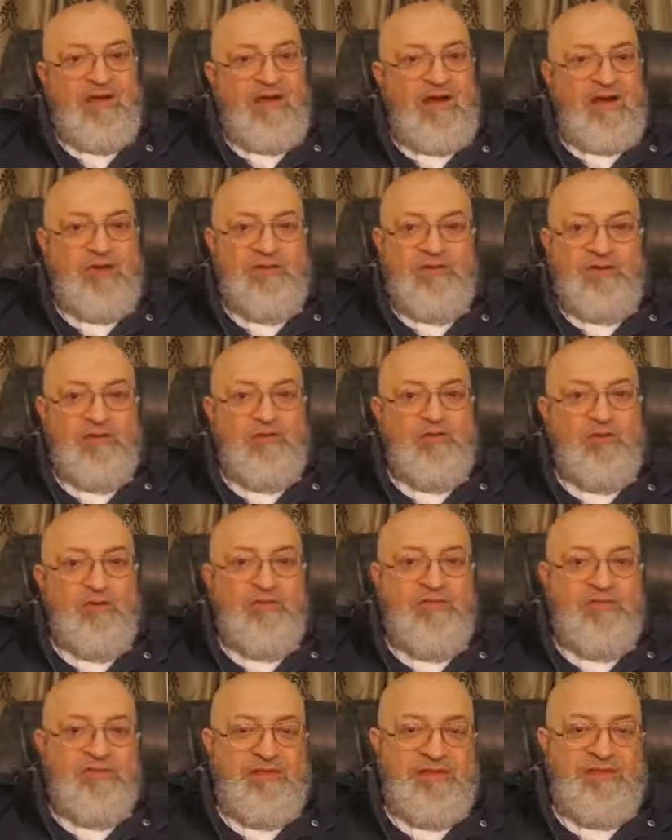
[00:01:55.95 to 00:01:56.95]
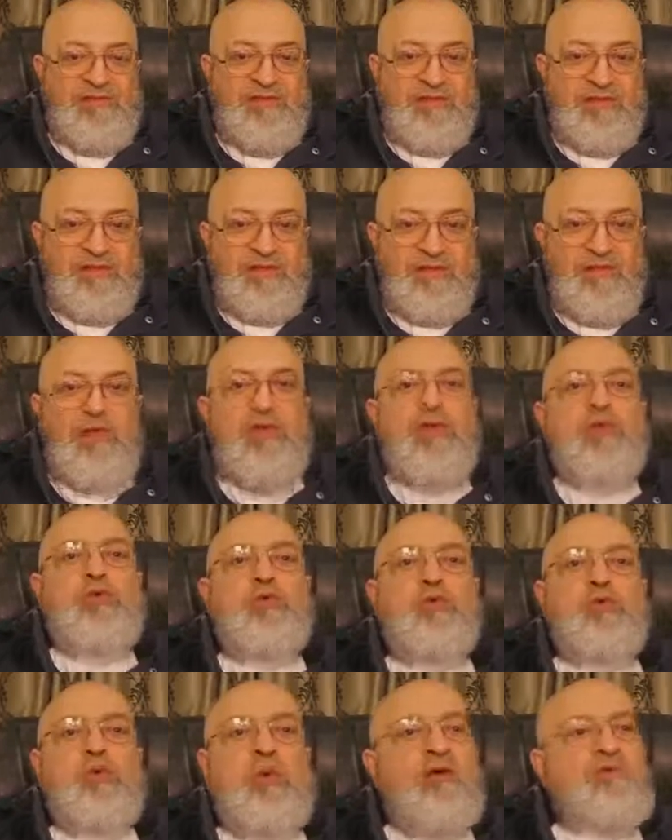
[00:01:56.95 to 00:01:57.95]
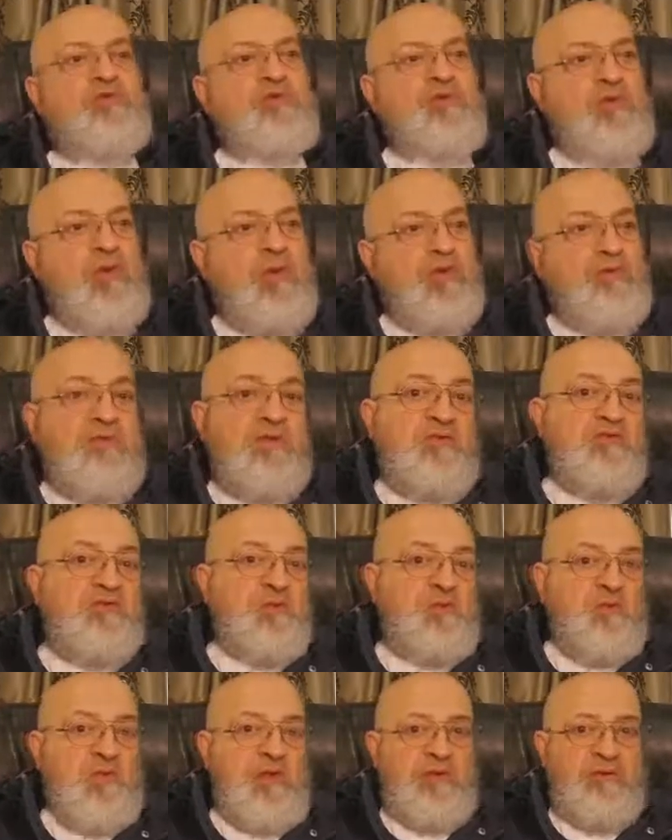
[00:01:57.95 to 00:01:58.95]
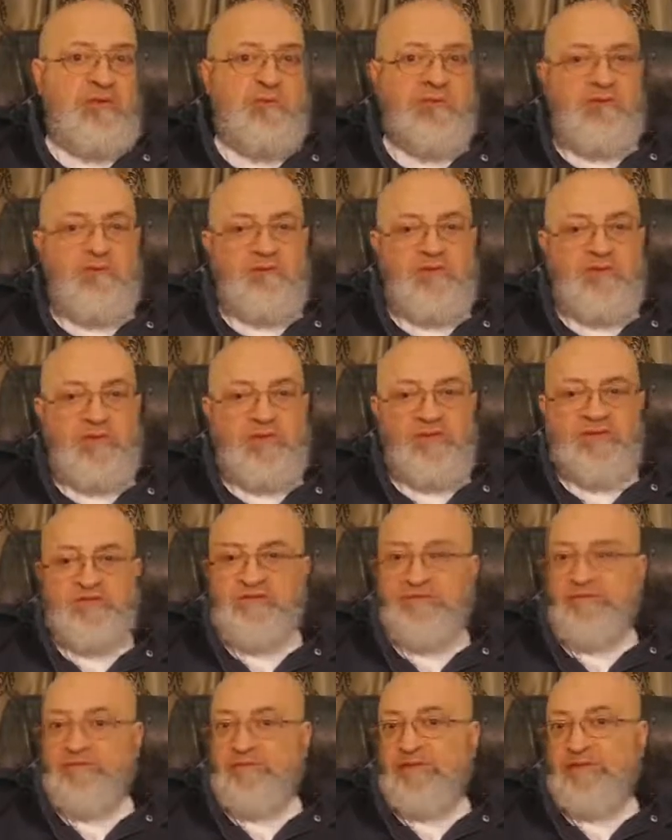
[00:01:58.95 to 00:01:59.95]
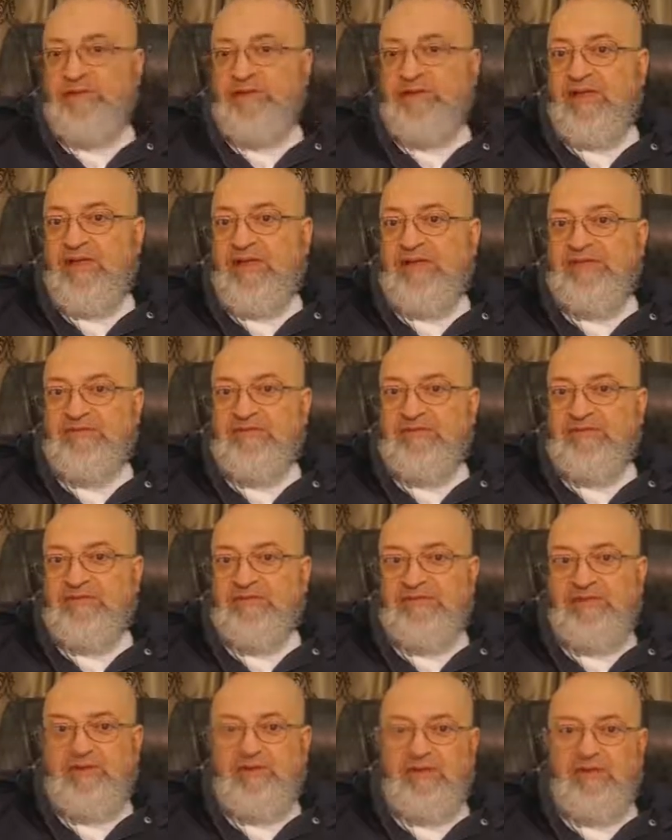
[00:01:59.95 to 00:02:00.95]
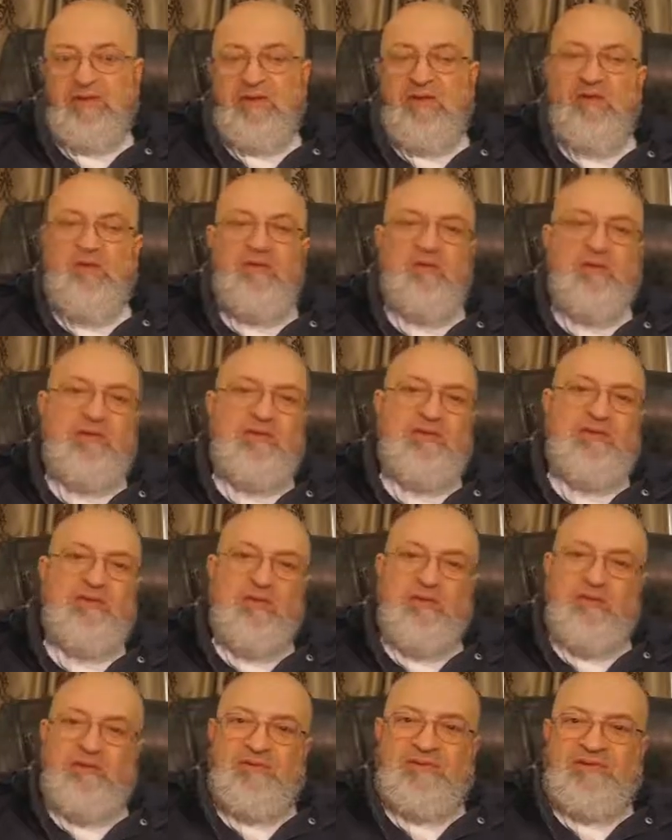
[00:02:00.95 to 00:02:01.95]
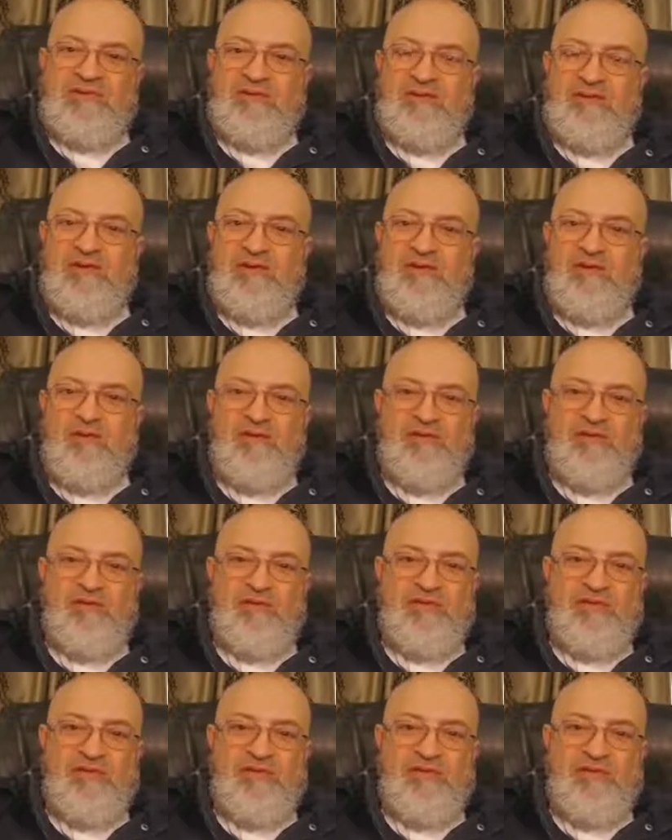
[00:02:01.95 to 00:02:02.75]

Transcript: are not authentic, you have the right not to pray. Because if somebody asks you, say, well, you know, this is a matter of